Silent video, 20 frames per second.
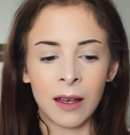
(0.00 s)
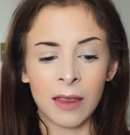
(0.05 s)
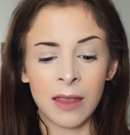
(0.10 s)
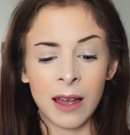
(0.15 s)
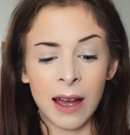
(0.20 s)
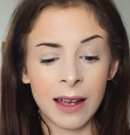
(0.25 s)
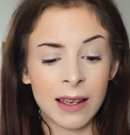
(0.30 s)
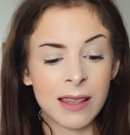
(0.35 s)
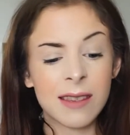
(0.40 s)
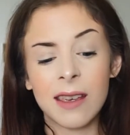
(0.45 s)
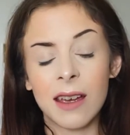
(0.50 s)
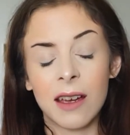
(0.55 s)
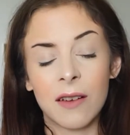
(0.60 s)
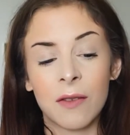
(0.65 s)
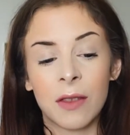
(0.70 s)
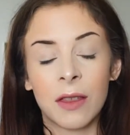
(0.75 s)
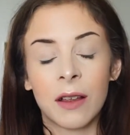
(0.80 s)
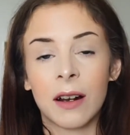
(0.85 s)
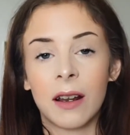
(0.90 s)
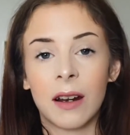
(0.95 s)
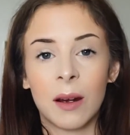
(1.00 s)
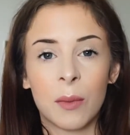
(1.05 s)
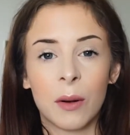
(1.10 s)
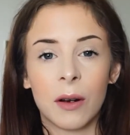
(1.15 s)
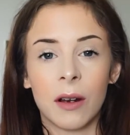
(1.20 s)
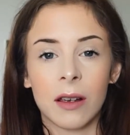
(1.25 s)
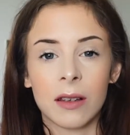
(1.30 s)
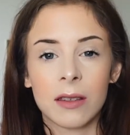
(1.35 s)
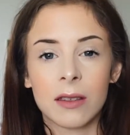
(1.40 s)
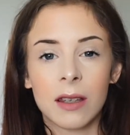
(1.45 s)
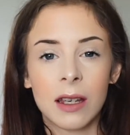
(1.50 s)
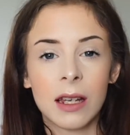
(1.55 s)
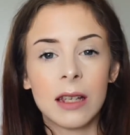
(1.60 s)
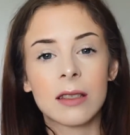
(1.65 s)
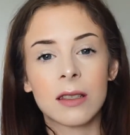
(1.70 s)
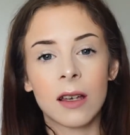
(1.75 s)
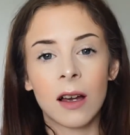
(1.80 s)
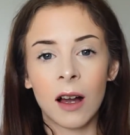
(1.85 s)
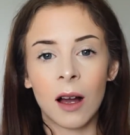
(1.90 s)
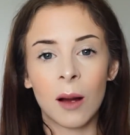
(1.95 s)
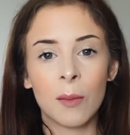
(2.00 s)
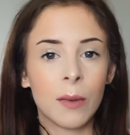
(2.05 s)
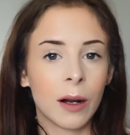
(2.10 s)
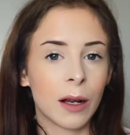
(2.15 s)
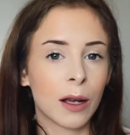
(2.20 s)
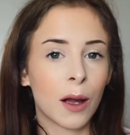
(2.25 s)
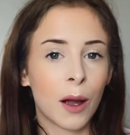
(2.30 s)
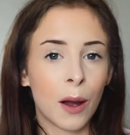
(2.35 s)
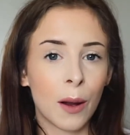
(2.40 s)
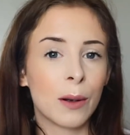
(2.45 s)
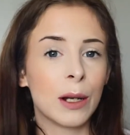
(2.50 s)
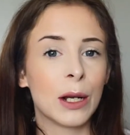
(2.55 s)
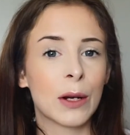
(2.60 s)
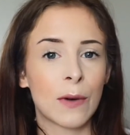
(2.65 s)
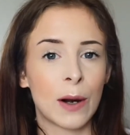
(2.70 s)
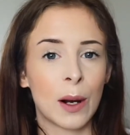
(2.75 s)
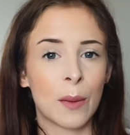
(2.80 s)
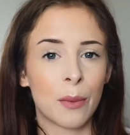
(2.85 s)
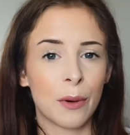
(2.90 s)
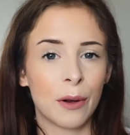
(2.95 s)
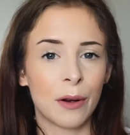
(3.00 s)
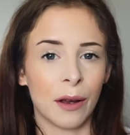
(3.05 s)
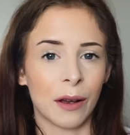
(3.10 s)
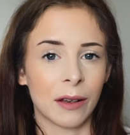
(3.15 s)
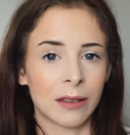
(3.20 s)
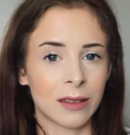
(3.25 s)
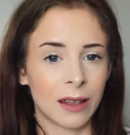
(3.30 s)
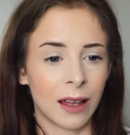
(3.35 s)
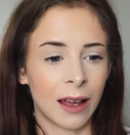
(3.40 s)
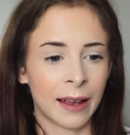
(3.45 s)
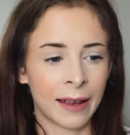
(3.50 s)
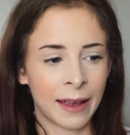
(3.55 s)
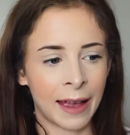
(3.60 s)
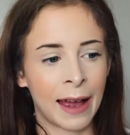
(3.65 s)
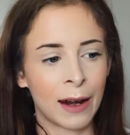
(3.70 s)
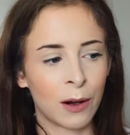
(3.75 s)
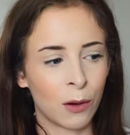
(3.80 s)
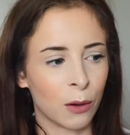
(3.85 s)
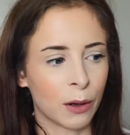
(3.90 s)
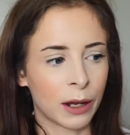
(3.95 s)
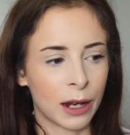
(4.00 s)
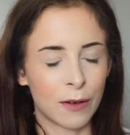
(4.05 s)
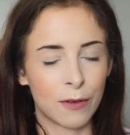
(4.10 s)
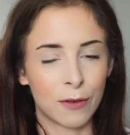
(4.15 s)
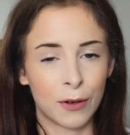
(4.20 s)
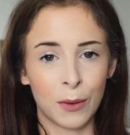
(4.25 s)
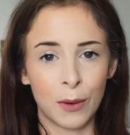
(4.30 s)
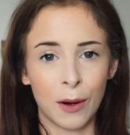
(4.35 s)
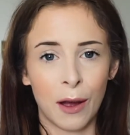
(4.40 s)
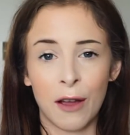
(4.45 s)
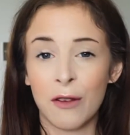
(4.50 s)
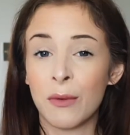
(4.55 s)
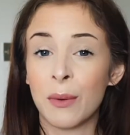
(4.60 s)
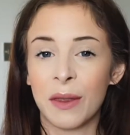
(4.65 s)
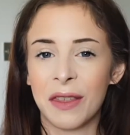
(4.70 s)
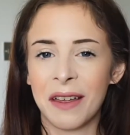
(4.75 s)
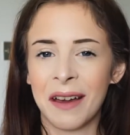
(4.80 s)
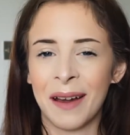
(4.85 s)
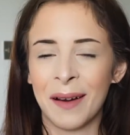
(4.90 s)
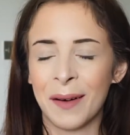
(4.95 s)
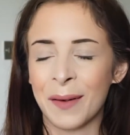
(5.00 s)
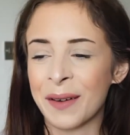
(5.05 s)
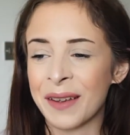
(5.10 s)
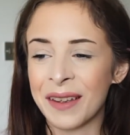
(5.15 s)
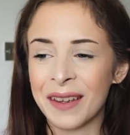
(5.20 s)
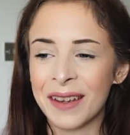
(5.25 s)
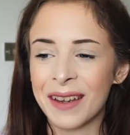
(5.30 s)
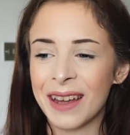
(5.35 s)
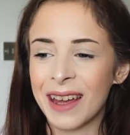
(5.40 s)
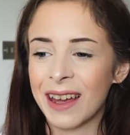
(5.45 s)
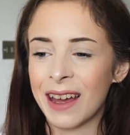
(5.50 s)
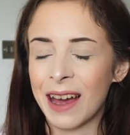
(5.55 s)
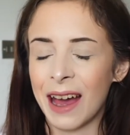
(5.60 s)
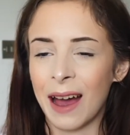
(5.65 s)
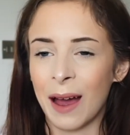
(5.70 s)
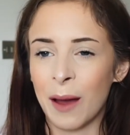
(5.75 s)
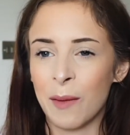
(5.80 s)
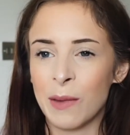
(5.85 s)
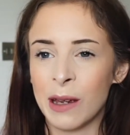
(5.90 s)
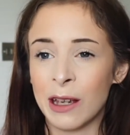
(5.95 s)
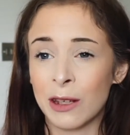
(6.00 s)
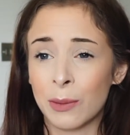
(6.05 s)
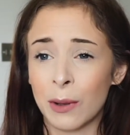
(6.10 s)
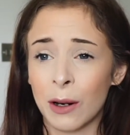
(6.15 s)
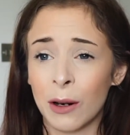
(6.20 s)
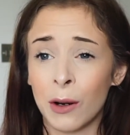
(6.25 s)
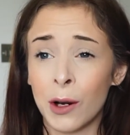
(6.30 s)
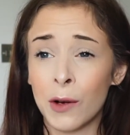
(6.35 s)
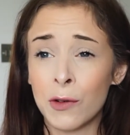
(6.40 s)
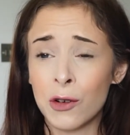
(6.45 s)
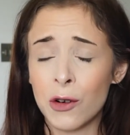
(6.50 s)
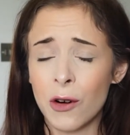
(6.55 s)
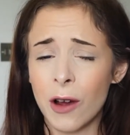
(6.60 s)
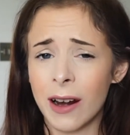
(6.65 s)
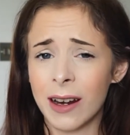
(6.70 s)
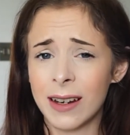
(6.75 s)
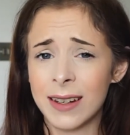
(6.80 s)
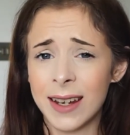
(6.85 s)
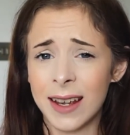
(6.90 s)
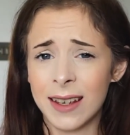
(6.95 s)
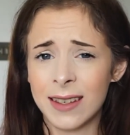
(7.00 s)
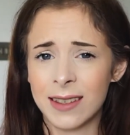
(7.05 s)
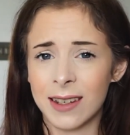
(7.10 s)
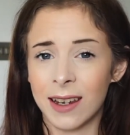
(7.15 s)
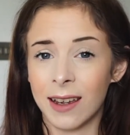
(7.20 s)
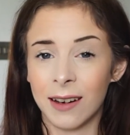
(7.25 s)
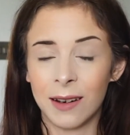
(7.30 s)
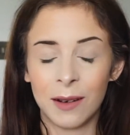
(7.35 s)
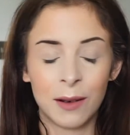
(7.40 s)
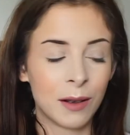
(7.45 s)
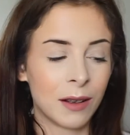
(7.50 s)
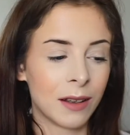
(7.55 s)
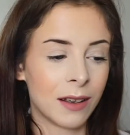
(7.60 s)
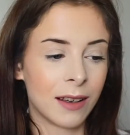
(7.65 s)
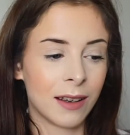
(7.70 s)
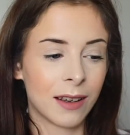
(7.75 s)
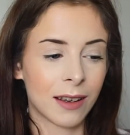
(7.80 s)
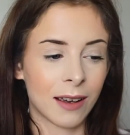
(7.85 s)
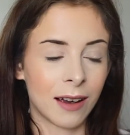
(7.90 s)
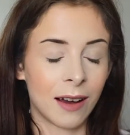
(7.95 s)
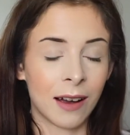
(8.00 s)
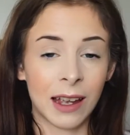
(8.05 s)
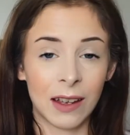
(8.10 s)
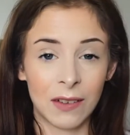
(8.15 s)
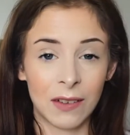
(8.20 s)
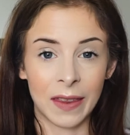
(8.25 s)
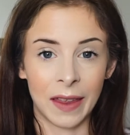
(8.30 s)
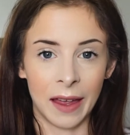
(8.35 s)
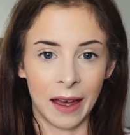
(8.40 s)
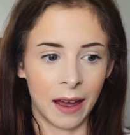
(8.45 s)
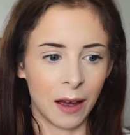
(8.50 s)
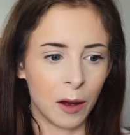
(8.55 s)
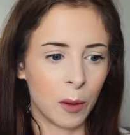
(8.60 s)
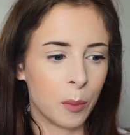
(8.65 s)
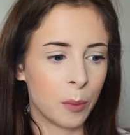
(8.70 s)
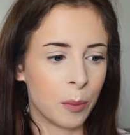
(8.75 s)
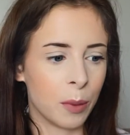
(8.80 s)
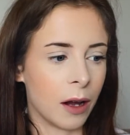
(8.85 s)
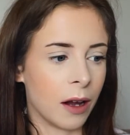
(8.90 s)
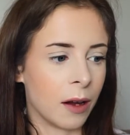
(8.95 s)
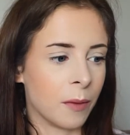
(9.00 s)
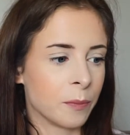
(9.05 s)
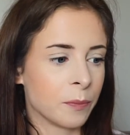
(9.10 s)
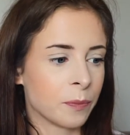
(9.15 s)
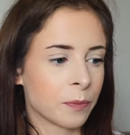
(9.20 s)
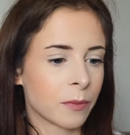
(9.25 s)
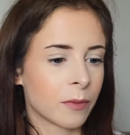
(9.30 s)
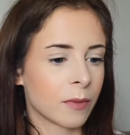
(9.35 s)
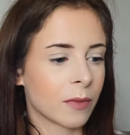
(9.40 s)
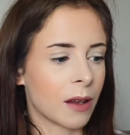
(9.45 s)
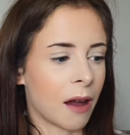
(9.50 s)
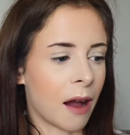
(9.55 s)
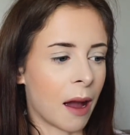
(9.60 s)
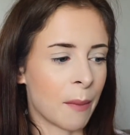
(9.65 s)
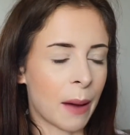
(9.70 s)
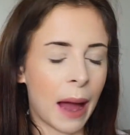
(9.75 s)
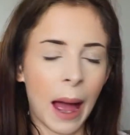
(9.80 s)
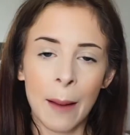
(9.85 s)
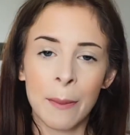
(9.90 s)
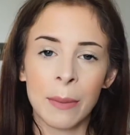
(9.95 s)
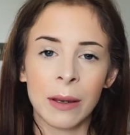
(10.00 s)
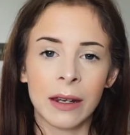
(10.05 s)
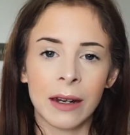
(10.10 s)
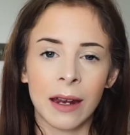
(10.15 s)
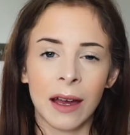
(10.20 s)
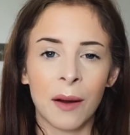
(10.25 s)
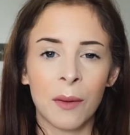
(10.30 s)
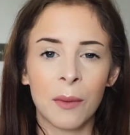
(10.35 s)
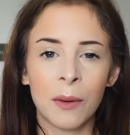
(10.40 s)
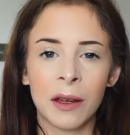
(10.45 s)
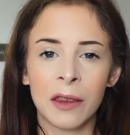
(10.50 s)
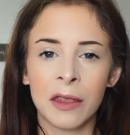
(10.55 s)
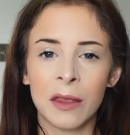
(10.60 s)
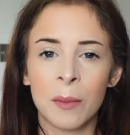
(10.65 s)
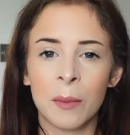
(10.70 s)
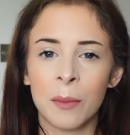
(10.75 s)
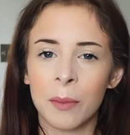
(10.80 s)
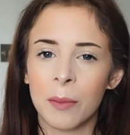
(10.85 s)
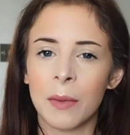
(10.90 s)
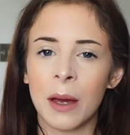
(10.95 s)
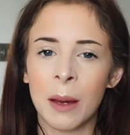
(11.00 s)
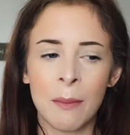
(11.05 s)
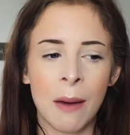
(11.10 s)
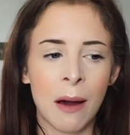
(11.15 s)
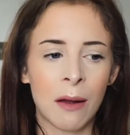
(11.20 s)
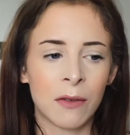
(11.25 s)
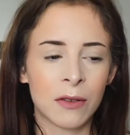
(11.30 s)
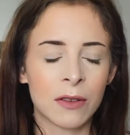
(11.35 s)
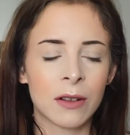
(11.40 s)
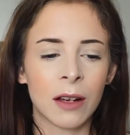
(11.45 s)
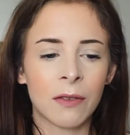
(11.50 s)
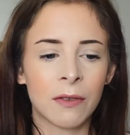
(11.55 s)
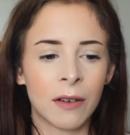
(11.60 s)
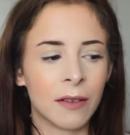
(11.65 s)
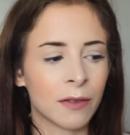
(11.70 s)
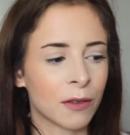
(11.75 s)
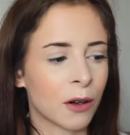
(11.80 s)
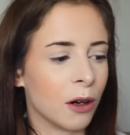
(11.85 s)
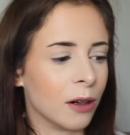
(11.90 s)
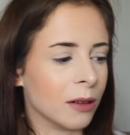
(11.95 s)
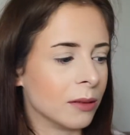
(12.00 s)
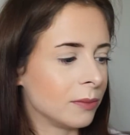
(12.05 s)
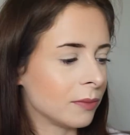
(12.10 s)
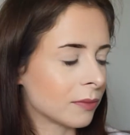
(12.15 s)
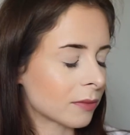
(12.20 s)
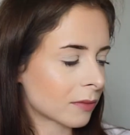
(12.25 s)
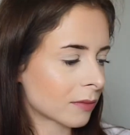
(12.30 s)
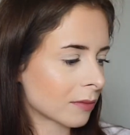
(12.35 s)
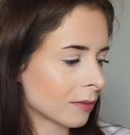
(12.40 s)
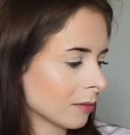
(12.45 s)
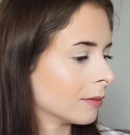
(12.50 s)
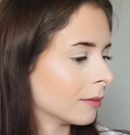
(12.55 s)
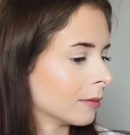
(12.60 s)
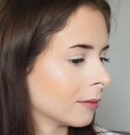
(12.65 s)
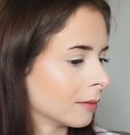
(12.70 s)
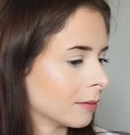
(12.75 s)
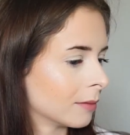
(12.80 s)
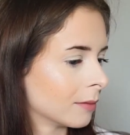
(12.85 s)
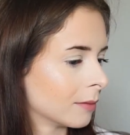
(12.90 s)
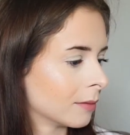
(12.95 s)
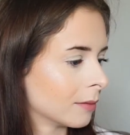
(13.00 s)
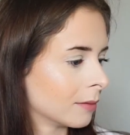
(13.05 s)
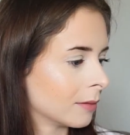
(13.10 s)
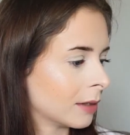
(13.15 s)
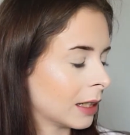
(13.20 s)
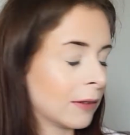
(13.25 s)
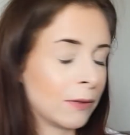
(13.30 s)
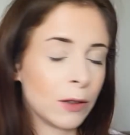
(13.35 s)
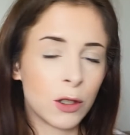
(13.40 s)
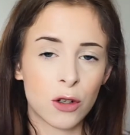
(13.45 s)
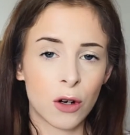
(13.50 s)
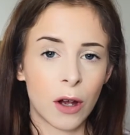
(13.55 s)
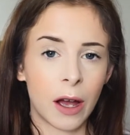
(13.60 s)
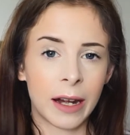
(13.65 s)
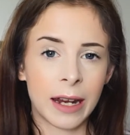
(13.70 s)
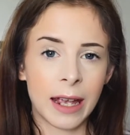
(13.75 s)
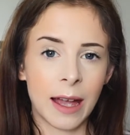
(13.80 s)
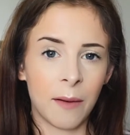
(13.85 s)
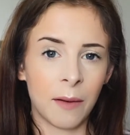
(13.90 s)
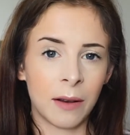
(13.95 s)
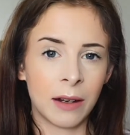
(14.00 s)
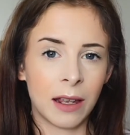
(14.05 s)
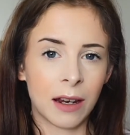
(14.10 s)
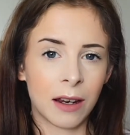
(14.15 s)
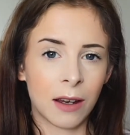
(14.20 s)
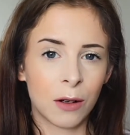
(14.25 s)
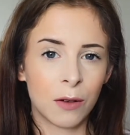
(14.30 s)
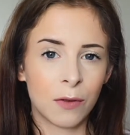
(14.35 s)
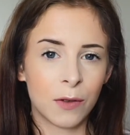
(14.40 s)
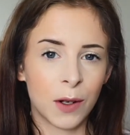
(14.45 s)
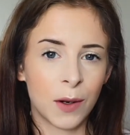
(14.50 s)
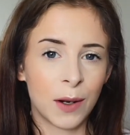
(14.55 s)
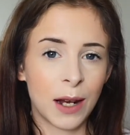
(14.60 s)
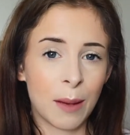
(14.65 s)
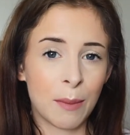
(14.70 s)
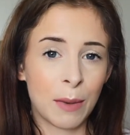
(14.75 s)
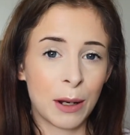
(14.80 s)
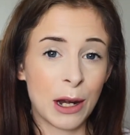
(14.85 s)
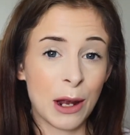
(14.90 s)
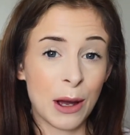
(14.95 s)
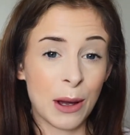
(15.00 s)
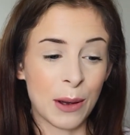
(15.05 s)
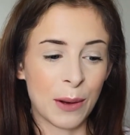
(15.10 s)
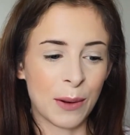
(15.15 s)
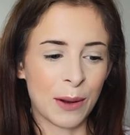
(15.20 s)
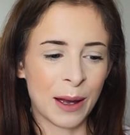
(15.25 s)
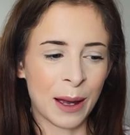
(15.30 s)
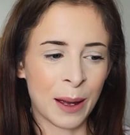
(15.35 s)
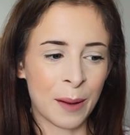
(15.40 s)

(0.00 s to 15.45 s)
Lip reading: That is it for the cleaning products. These are my holy grail products that I cannot get through life without. It's been a lot of trial and testing, I'll that, but I'm happy now in the amount of stuff I've got. If you try them out and they're good for you, let me know.